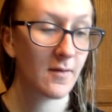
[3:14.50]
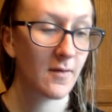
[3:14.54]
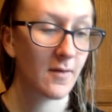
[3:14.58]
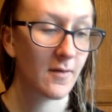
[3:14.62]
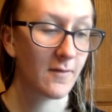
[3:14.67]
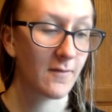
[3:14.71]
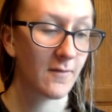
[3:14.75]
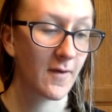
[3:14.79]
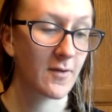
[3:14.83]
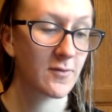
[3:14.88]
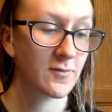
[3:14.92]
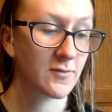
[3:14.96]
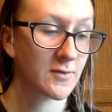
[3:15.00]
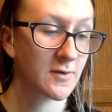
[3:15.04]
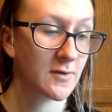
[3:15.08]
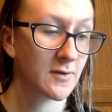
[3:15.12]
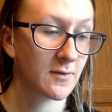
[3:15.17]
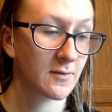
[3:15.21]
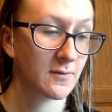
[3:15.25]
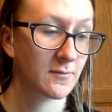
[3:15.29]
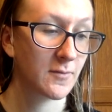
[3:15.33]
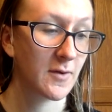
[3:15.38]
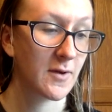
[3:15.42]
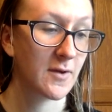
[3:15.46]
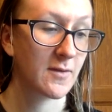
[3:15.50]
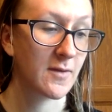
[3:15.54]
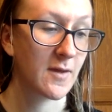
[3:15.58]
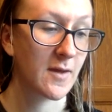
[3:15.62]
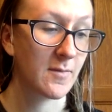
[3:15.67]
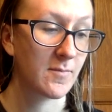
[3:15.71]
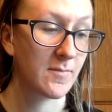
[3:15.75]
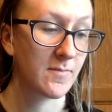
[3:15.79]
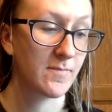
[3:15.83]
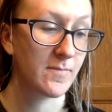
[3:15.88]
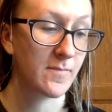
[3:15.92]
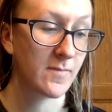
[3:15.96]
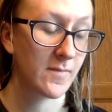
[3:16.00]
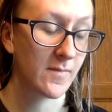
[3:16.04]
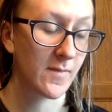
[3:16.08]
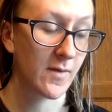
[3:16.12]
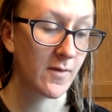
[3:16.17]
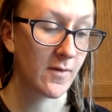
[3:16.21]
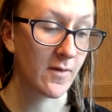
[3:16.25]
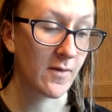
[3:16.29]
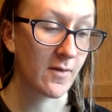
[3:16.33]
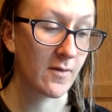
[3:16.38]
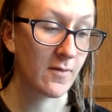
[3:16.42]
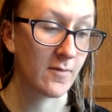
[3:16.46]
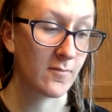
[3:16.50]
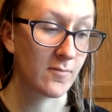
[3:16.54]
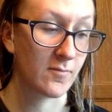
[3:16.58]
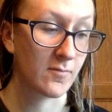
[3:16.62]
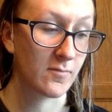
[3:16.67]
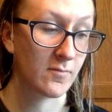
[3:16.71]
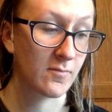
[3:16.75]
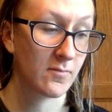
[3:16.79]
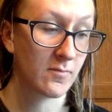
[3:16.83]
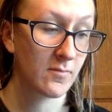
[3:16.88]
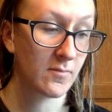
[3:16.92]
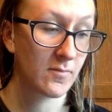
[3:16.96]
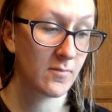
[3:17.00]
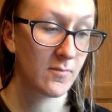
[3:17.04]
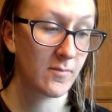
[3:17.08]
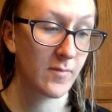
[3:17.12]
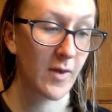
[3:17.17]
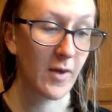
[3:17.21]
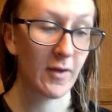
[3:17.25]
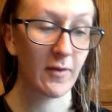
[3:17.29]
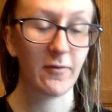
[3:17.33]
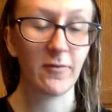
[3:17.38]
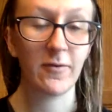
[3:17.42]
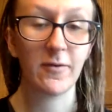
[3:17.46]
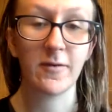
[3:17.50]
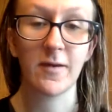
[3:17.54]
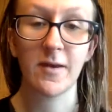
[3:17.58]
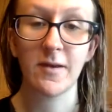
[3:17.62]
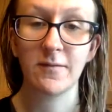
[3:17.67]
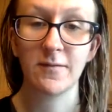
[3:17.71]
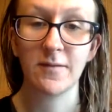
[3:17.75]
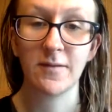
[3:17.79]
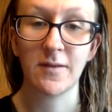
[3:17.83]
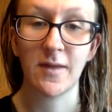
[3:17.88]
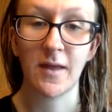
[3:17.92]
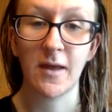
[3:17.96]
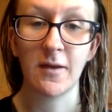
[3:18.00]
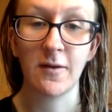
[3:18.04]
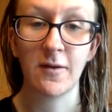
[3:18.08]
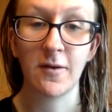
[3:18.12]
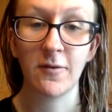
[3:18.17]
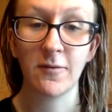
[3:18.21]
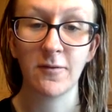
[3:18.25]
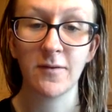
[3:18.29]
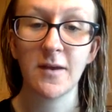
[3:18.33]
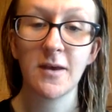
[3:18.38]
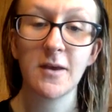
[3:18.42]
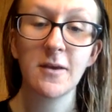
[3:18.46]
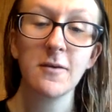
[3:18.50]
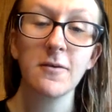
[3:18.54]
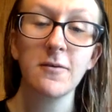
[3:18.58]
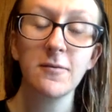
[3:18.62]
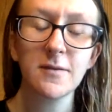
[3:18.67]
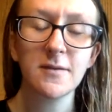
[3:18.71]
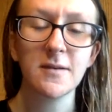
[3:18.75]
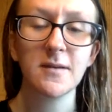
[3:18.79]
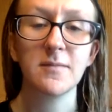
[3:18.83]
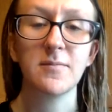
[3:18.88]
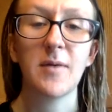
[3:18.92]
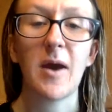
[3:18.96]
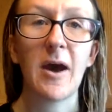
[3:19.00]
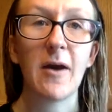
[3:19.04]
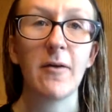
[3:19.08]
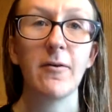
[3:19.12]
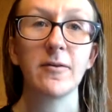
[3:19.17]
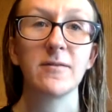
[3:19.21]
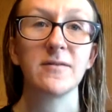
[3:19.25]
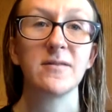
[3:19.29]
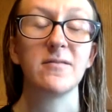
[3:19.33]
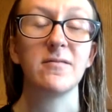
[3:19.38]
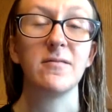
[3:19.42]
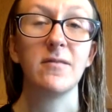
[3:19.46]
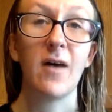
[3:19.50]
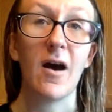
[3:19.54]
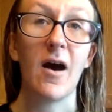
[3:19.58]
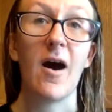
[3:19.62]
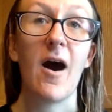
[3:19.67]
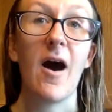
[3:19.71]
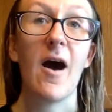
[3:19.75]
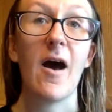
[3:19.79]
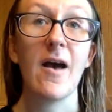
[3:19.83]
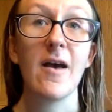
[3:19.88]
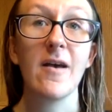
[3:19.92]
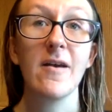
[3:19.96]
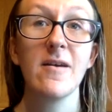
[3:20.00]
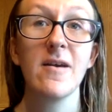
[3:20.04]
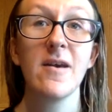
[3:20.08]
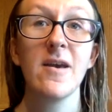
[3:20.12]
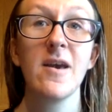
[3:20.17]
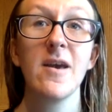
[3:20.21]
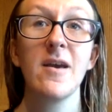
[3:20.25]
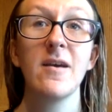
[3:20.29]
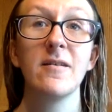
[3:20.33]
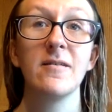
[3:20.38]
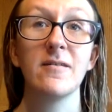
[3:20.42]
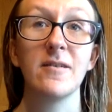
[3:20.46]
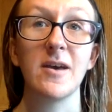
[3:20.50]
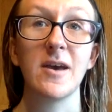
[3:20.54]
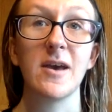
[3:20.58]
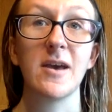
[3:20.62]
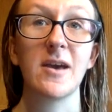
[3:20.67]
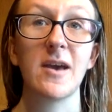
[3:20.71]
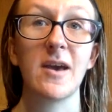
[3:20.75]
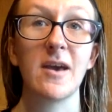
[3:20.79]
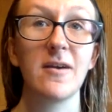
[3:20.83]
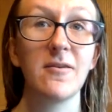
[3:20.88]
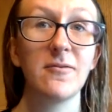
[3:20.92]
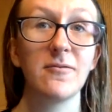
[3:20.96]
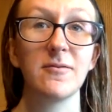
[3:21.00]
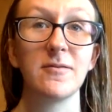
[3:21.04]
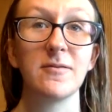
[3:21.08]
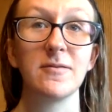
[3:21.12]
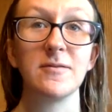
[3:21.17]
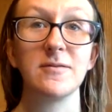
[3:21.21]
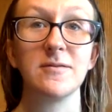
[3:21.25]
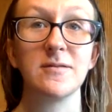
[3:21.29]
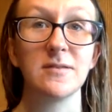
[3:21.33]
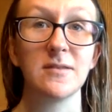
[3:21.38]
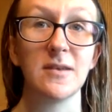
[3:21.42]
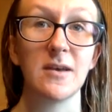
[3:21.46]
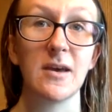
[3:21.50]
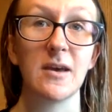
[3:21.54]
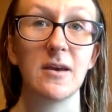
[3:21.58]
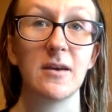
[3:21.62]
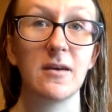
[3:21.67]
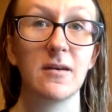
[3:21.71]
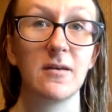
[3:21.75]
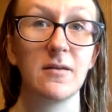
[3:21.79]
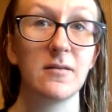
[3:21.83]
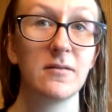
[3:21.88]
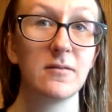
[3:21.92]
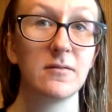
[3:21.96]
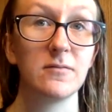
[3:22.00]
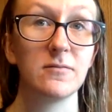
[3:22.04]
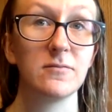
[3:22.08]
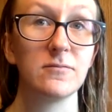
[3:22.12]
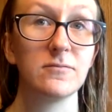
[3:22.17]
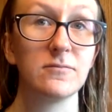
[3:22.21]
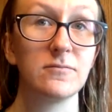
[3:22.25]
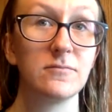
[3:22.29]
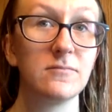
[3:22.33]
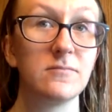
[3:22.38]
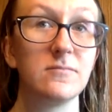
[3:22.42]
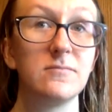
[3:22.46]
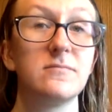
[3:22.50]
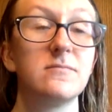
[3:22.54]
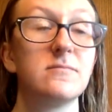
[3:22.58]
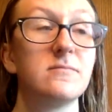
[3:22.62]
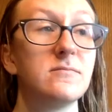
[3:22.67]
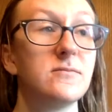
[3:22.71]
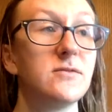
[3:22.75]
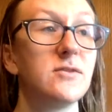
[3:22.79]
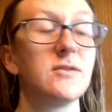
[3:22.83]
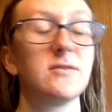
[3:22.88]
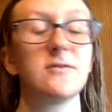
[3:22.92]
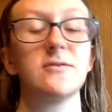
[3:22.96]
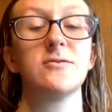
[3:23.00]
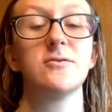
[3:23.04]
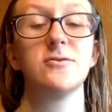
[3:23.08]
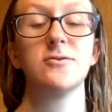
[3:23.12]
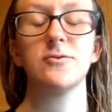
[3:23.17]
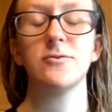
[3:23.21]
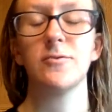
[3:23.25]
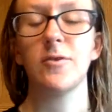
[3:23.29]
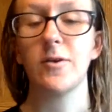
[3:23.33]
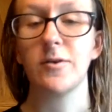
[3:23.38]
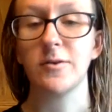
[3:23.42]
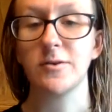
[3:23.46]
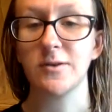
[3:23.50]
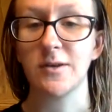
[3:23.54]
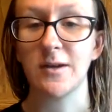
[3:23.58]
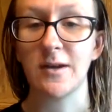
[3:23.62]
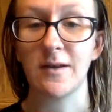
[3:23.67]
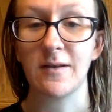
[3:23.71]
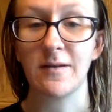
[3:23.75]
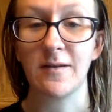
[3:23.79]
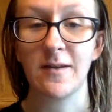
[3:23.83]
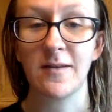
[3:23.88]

Avengers where they battle against Thanos, he used his powers a lot. Like, it was, like, destruction.